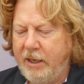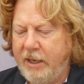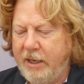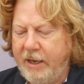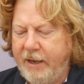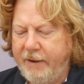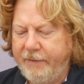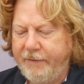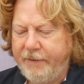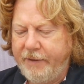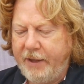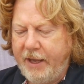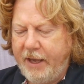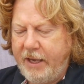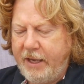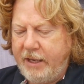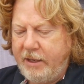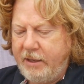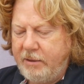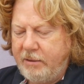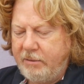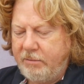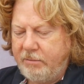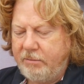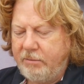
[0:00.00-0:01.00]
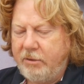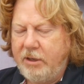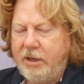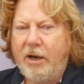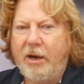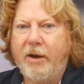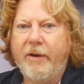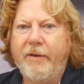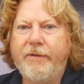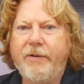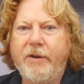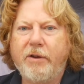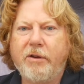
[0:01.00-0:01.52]
If
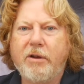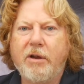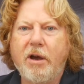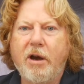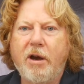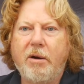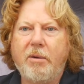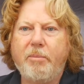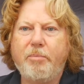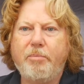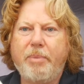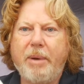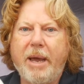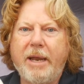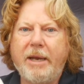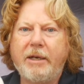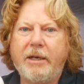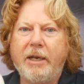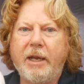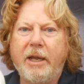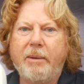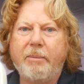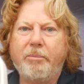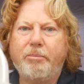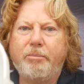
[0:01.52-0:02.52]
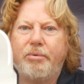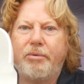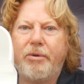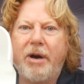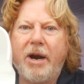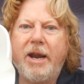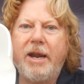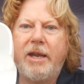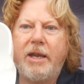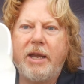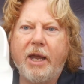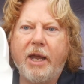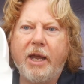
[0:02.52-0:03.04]
you can't bend it and
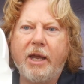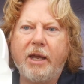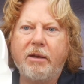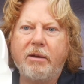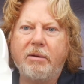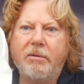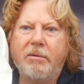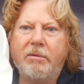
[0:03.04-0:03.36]
break it,